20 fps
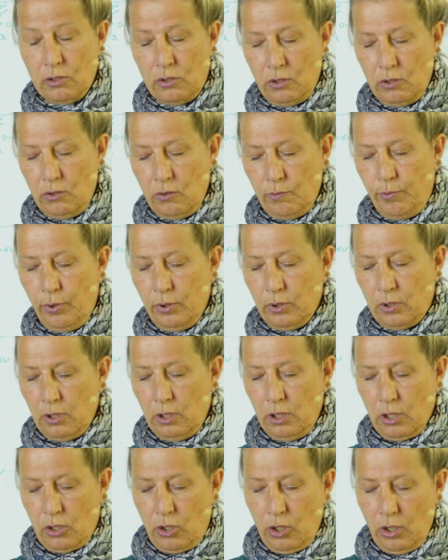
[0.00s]
So you put
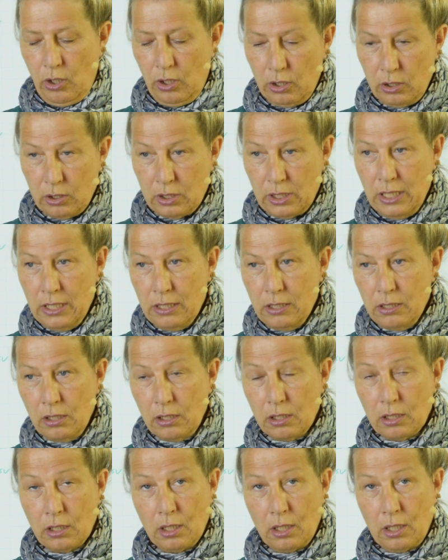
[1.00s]
a current in